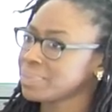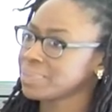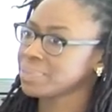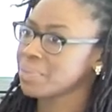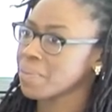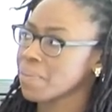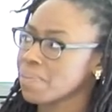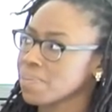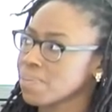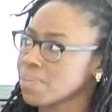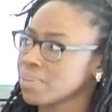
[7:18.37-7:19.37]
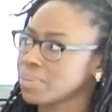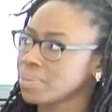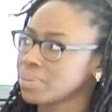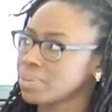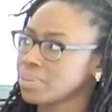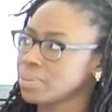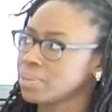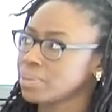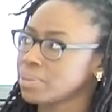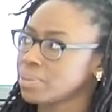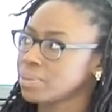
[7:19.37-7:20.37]

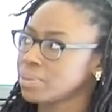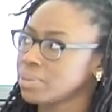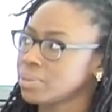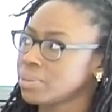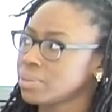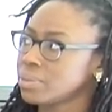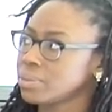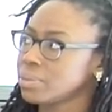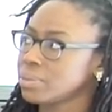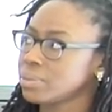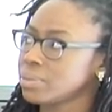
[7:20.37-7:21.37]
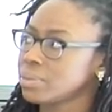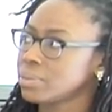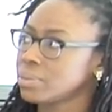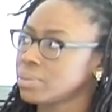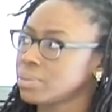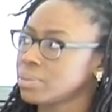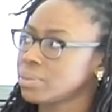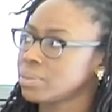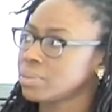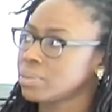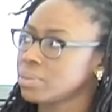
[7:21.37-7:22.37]

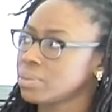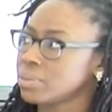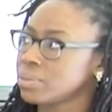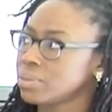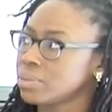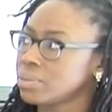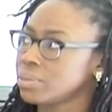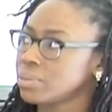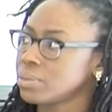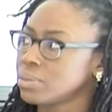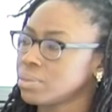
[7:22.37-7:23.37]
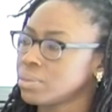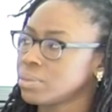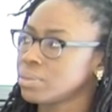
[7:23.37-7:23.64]
The person shown says nothing.